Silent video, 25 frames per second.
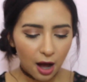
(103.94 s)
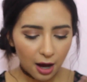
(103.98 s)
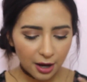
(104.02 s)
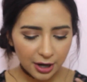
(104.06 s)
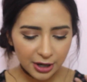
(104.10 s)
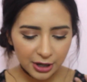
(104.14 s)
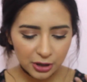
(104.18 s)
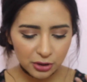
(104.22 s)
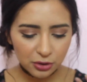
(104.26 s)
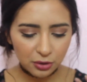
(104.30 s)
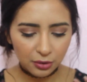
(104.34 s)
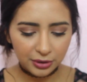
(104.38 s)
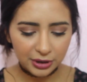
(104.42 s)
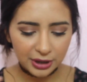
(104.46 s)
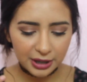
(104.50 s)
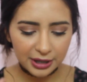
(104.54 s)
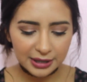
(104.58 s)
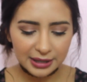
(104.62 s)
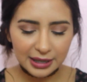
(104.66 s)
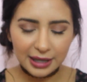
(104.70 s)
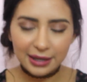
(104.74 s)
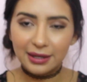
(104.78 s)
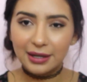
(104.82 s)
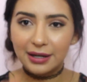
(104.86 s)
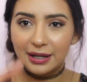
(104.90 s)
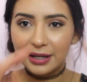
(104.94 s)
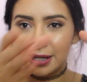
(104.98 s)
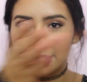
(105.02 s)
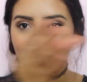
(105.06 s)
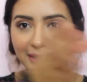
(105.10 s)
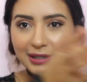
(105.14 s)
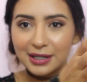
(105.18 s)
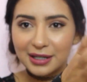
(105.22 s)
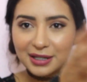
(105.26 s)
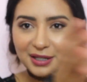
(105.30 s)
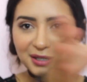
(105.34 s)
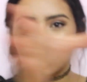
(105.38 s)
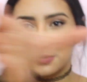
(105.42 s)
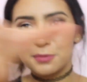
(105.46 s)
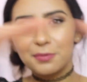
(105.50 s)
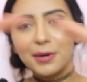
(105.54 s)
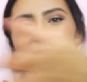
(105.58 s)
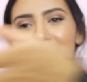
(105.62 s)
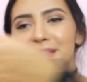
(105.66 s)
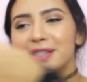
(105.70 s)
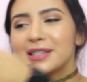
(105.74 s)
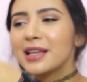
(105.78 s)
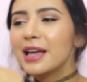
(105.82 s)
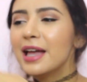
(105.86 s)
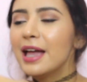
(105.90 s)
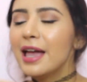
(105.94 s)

on his shoulders, and then he does the rest,